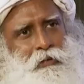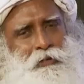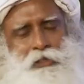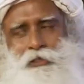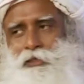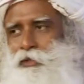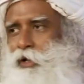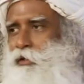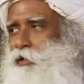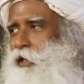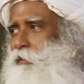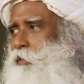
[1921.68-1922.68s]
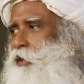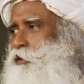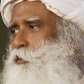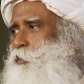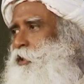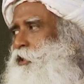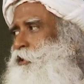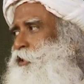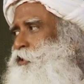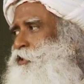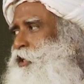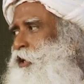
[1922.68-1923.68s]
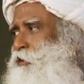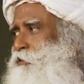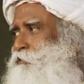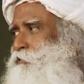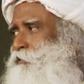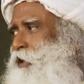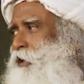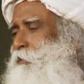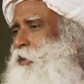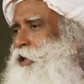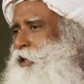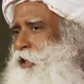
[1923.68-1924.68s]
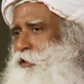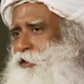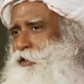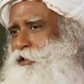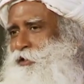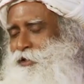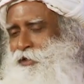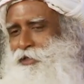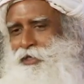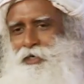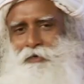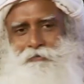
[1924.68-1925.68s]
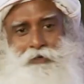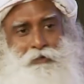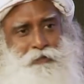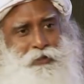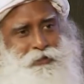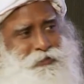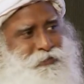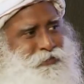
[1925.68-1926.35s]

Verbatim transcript: This is not… I'm not speaking this out of uh, my nationalistic uh, fervor.